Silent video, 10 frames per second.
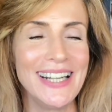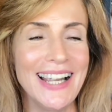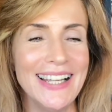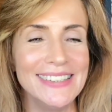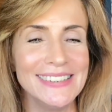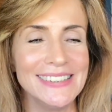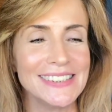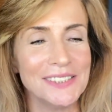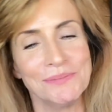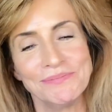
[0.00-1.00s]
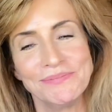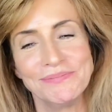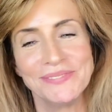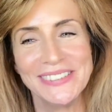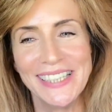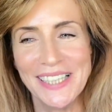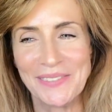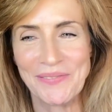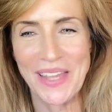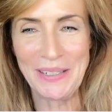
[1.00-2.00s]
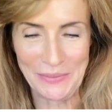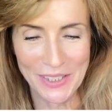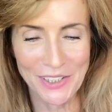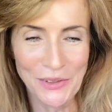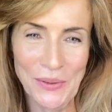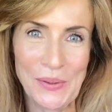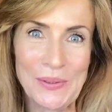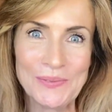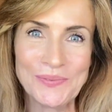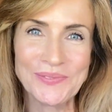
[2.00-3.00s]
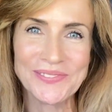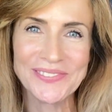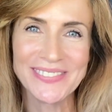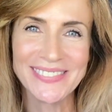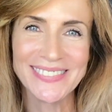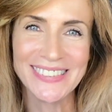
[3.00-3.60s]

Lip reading: And yeah, I'm with you all.